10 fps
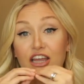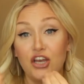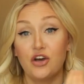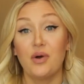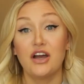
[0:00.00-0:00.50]

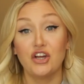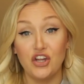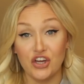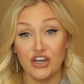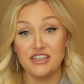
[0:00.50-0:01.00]
you know, a
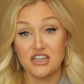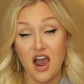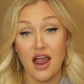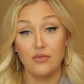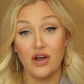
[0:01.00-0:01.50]
good
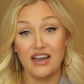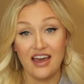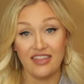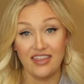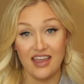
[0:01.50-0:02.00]
time when
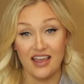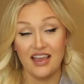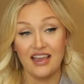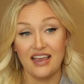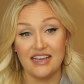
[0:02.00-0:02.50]
nothing
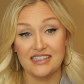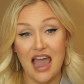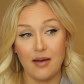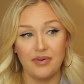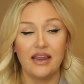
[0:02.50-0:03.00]
is
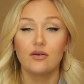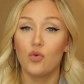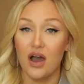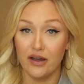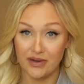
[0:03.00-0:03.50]
happening.
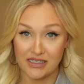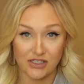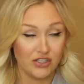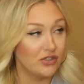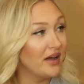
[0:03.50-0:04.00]
Well, I had my
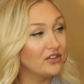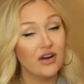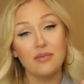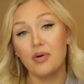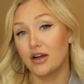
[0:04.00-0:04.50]
sister's
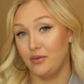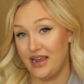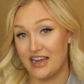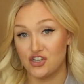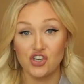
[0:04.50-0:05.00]
bachelorette party.
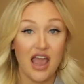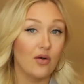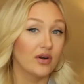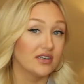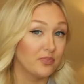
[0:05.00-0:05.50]
We had
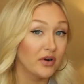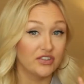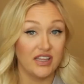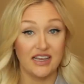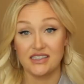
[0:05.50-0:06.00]
showers,
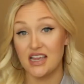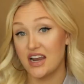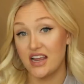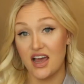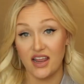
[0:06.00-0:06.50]
birthdays,
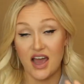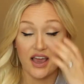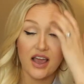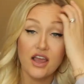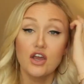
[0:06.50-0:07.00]
yada, yada,
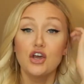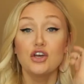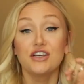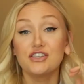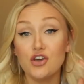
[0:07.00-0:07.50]
yada.
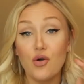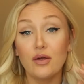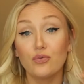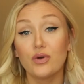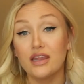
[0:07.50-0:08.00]
So
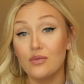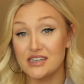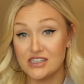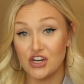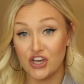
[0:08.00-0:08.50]
it really
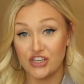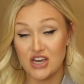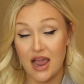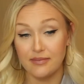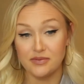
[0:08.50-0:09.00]
wasn't a good
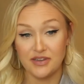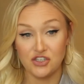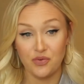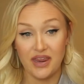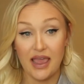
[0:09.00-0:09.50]
time to be
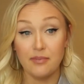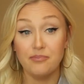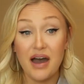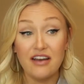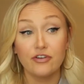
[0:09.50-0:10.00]
doing it.
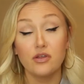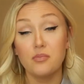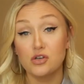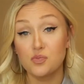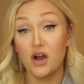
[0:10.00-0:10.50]
But for the
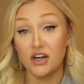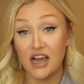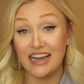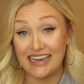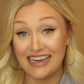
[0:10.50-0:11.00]
most part,
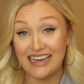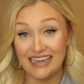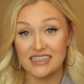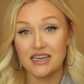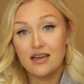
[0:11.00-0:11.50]
I
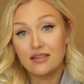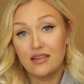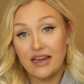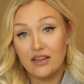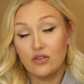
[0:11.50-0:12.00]
eat
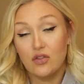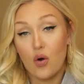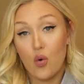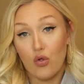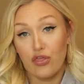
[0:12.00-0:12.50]
like the
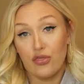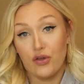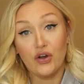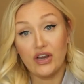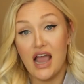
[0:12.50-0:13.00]
Whole
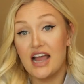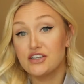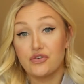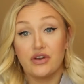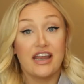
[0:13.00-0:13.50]
thirty. I
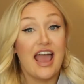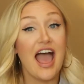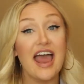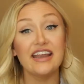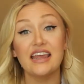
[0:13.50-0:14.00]
don't eat
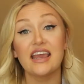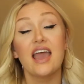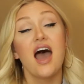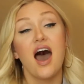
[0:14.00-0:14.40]
any